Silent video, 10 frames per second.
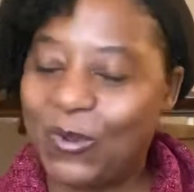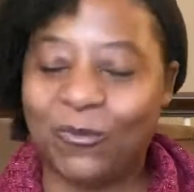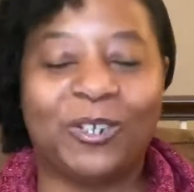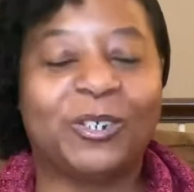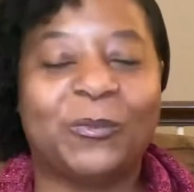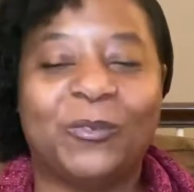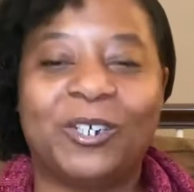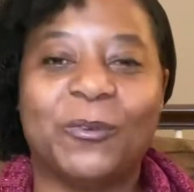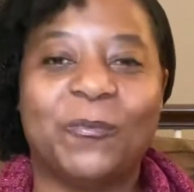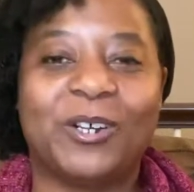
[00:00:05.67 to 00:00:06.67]
Welcome,
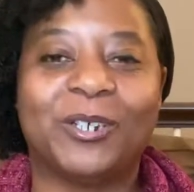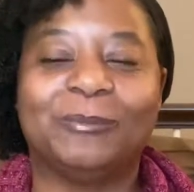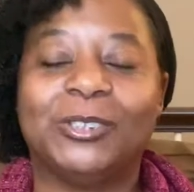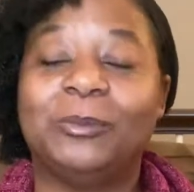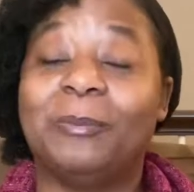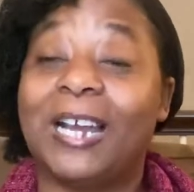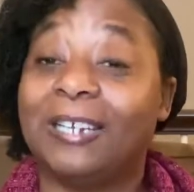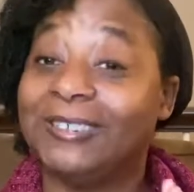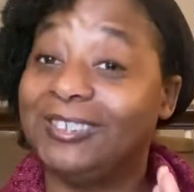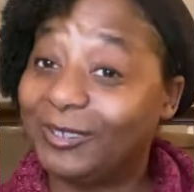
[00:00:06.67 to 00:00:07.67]
welcome, welcome to my
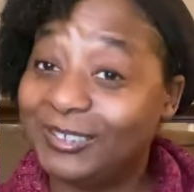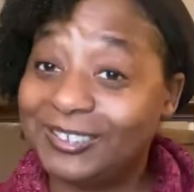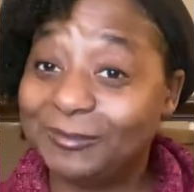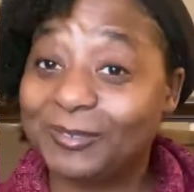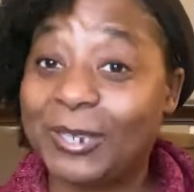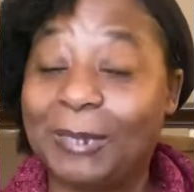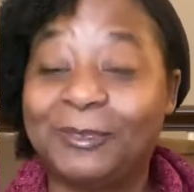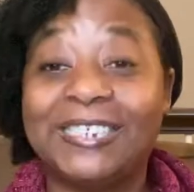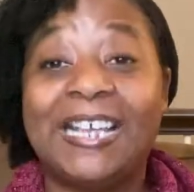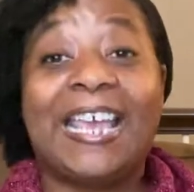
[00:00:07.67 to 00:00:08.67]
returning subscribers
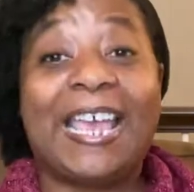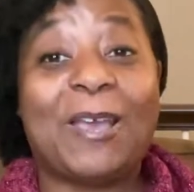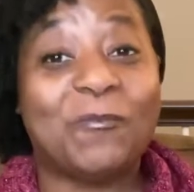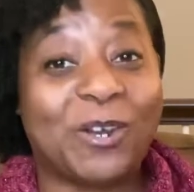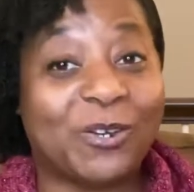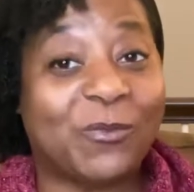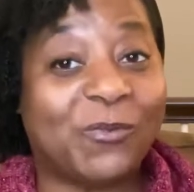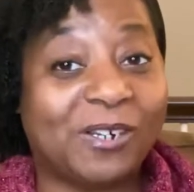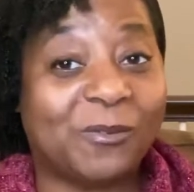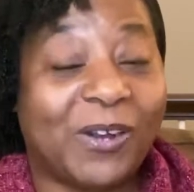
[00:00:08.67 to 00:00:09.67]
and welcome,
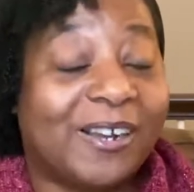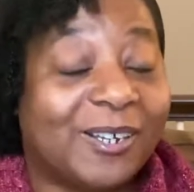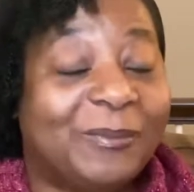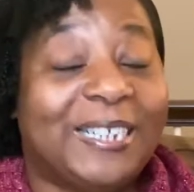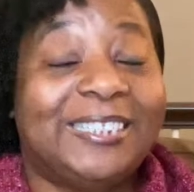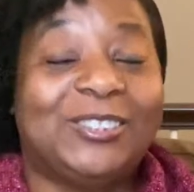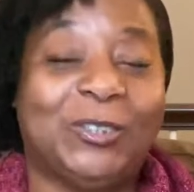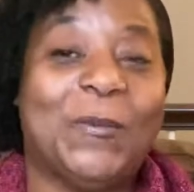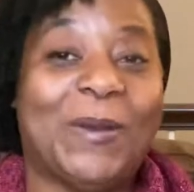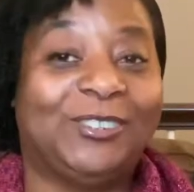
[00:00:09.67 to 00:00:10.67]
welcome, welcome
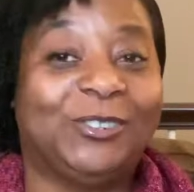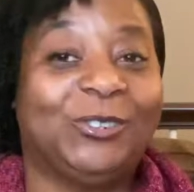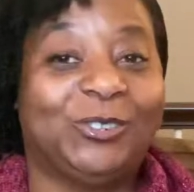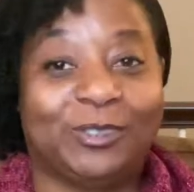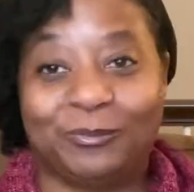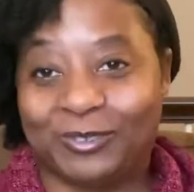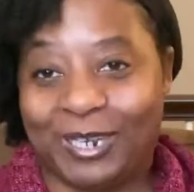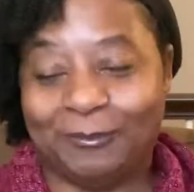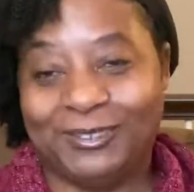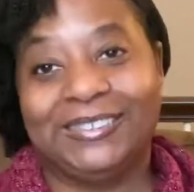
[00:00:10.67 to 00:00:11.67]
to my new
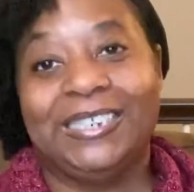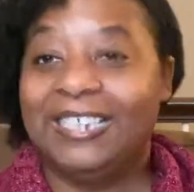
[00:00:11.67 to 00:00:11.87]
subscribers.